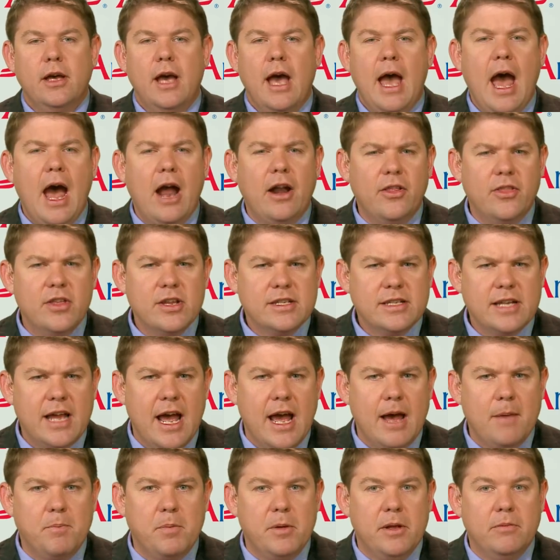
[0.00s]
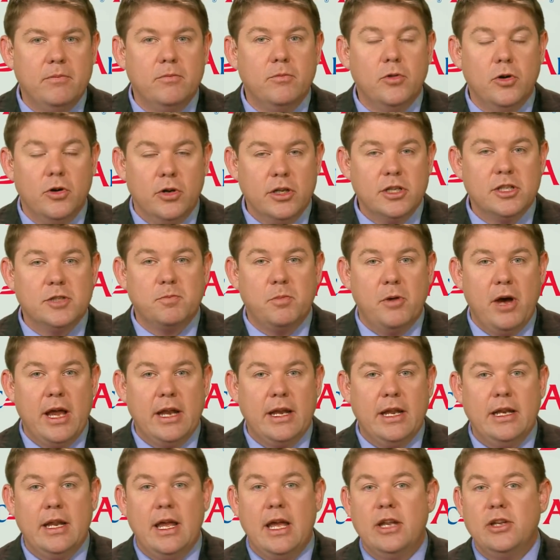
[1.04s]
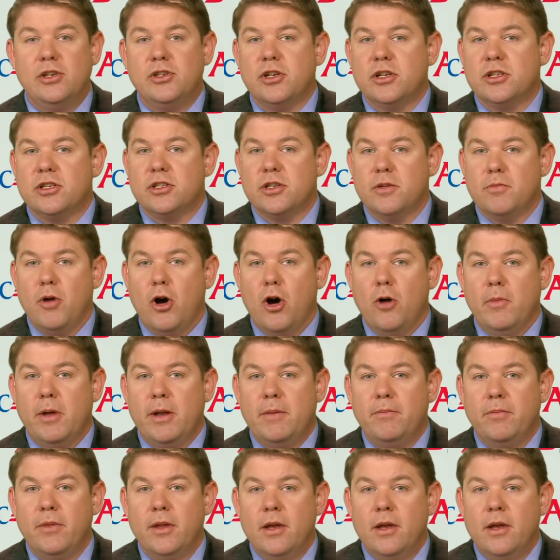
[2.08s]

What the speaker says: How did this happen? We'll explain it in just a moment.